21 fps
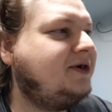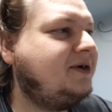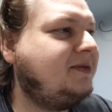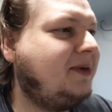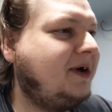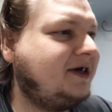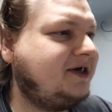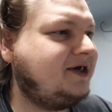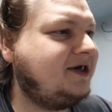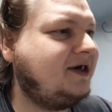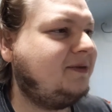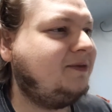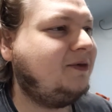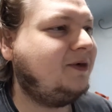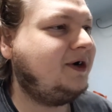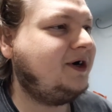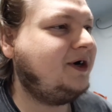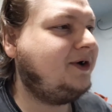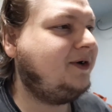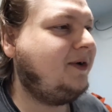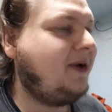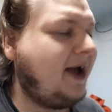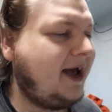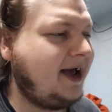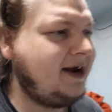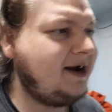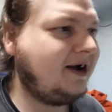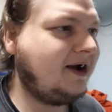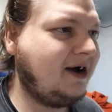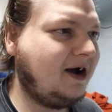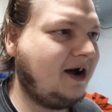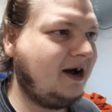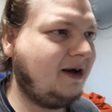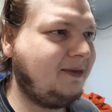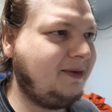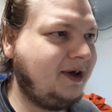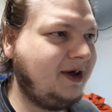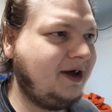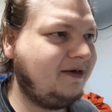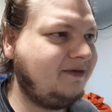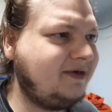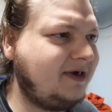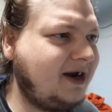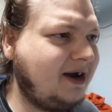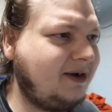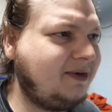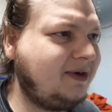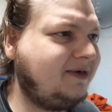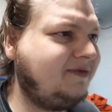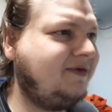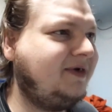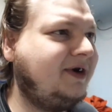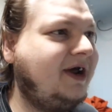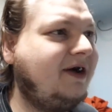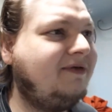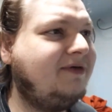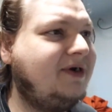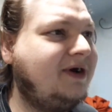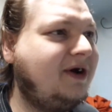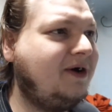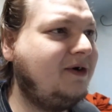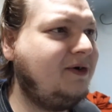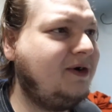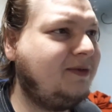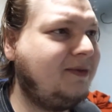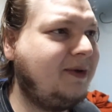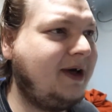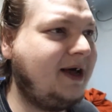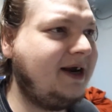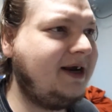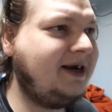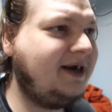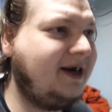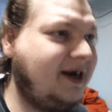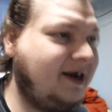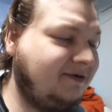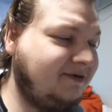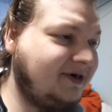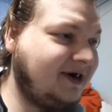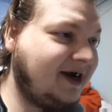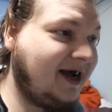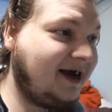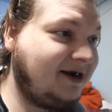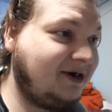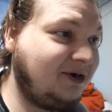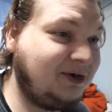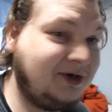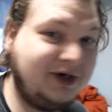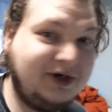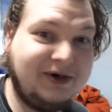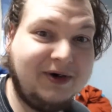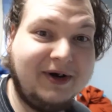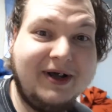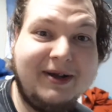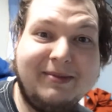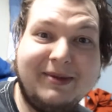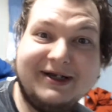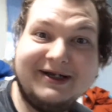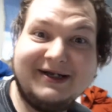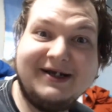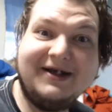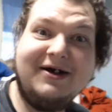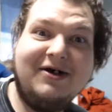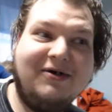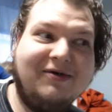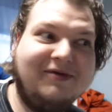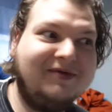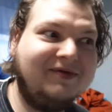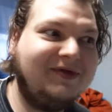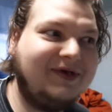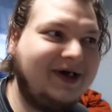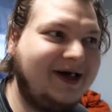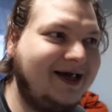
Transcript: it by someone who had a copy of it, I would have never known about it and never got to enjoy it myself.